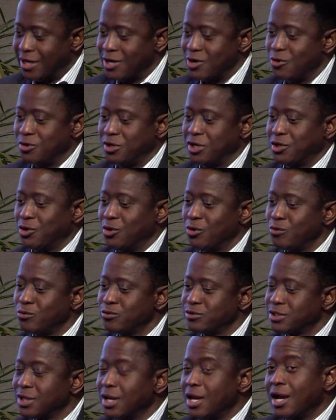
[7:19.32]
know the
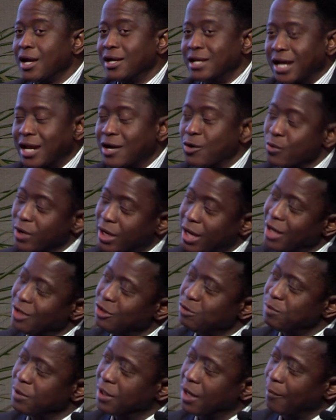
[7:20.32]
dose, then we can
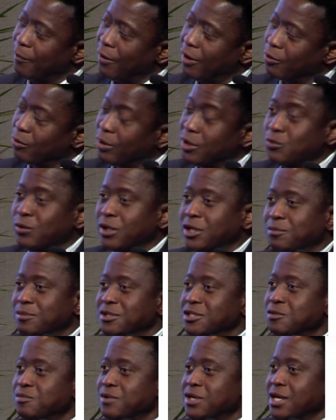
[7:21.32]
speak about what we had
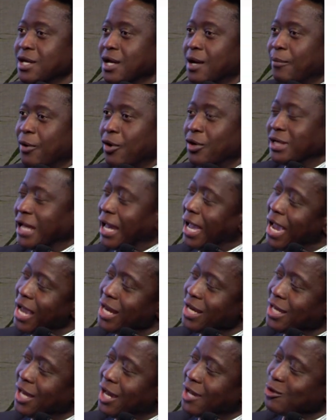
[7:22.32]
been speaking about, the
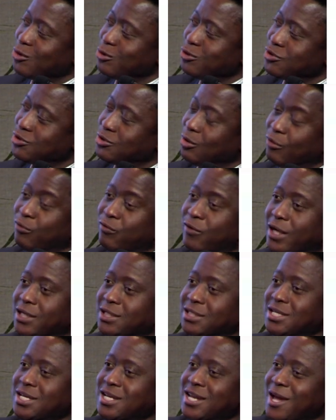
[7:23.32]
earlier use of
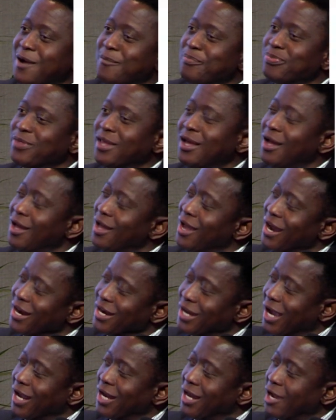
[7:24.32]
actinium
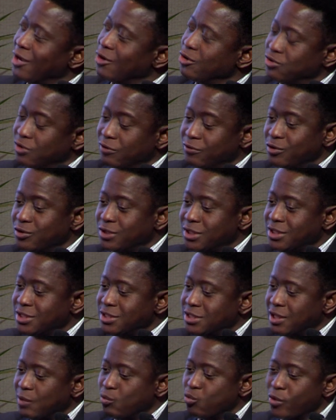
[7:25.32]
and the earlier use of
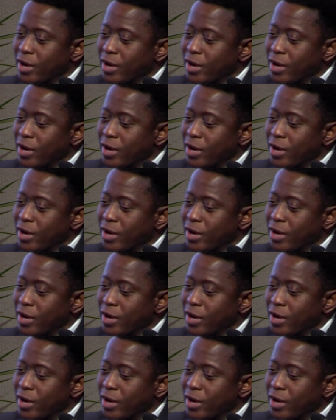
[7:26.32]
lutetium.